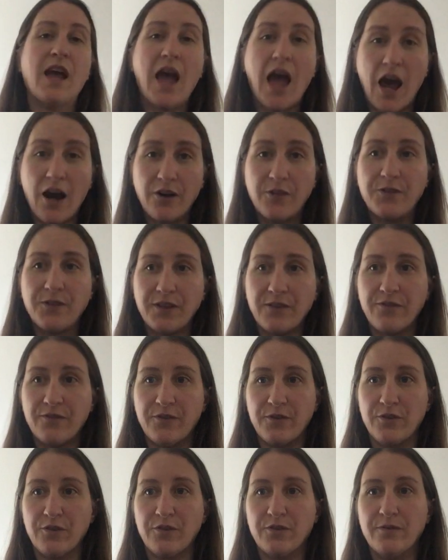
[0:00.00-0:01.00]
healthy
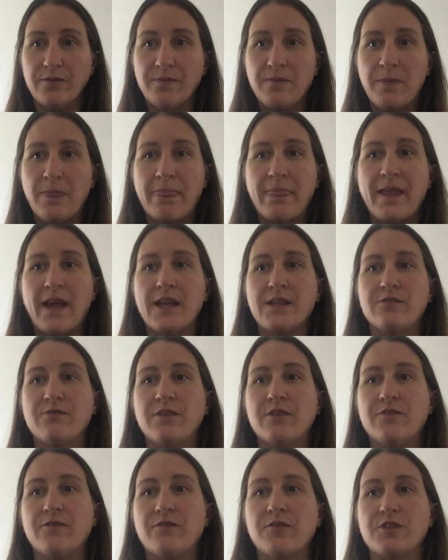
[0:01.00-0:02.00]
food as
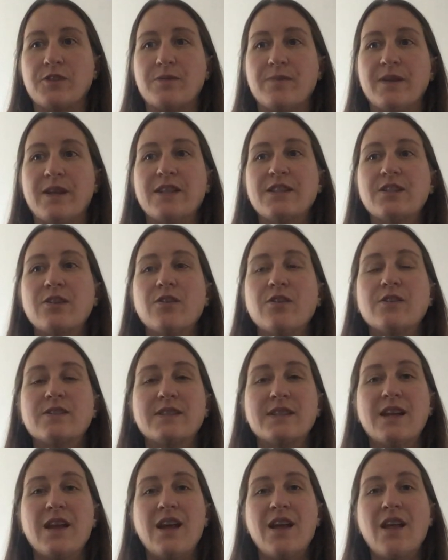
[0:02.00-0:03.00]
reinforcement, it
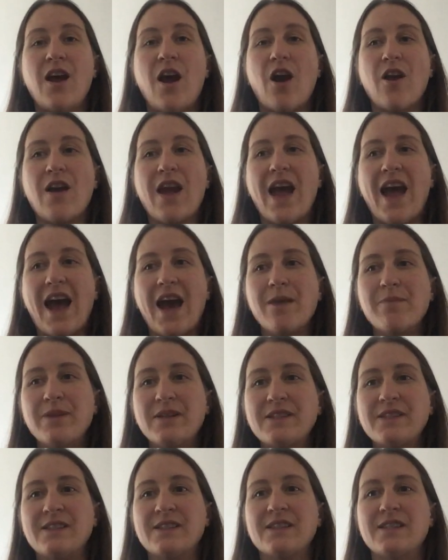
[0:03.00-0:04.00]
turns our
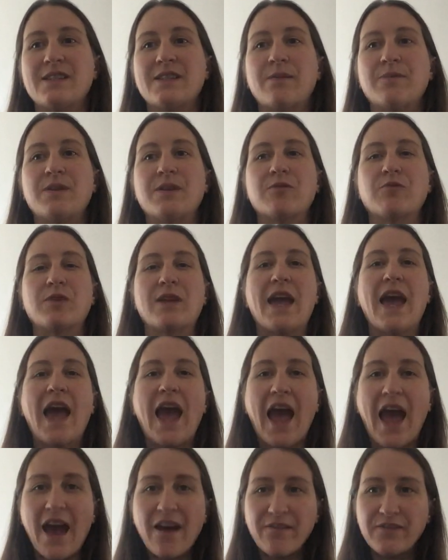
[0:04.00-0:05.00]
habits into something we
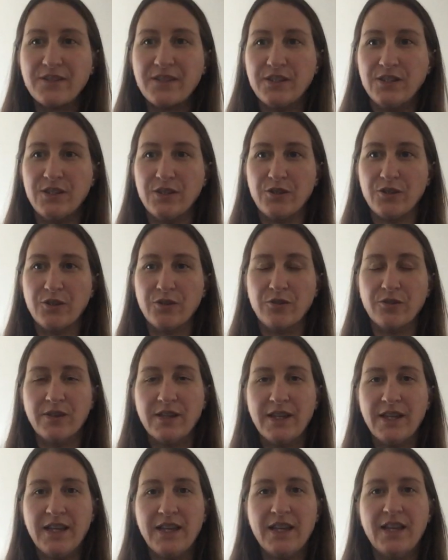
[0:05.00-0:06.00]
have to do
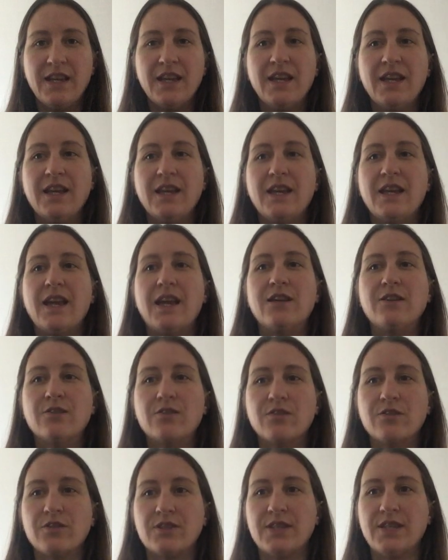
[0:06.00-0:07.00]
in
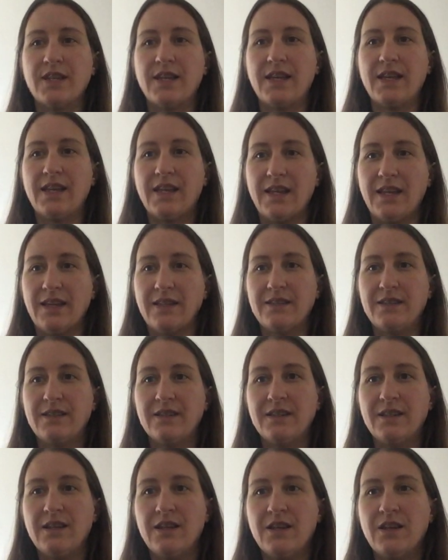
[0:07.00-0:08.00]
order to eat,
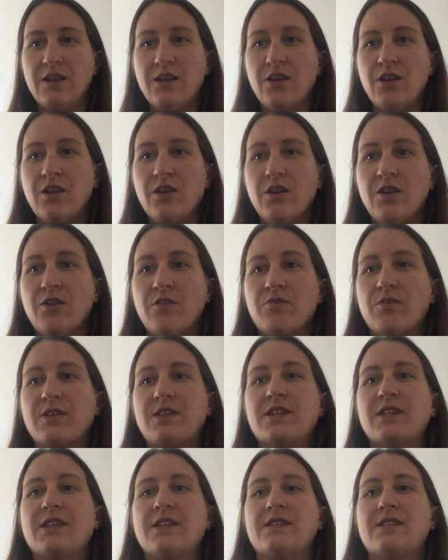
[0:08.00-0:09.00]

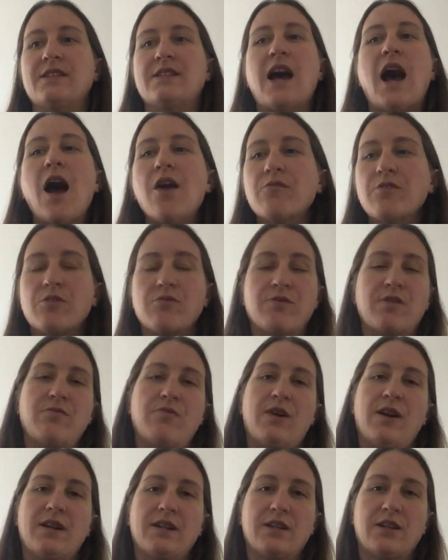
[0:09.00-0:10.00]
which is not where we
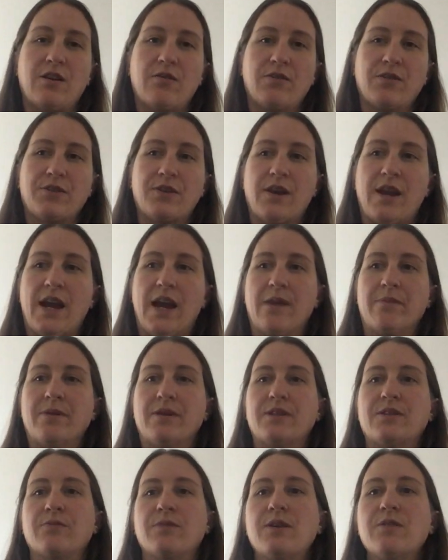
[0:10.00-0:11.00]
want to go with our
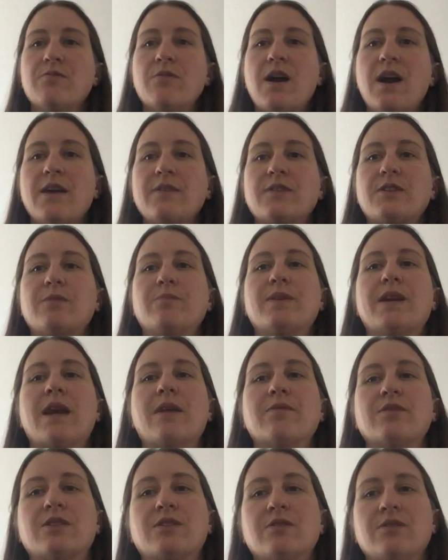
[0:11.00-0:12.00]
habits. We want to be
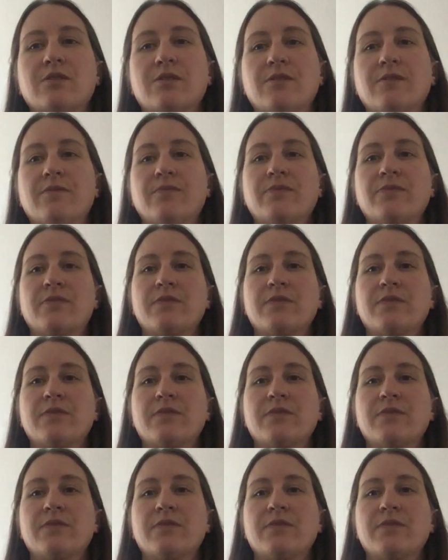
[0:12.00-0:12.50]
able to,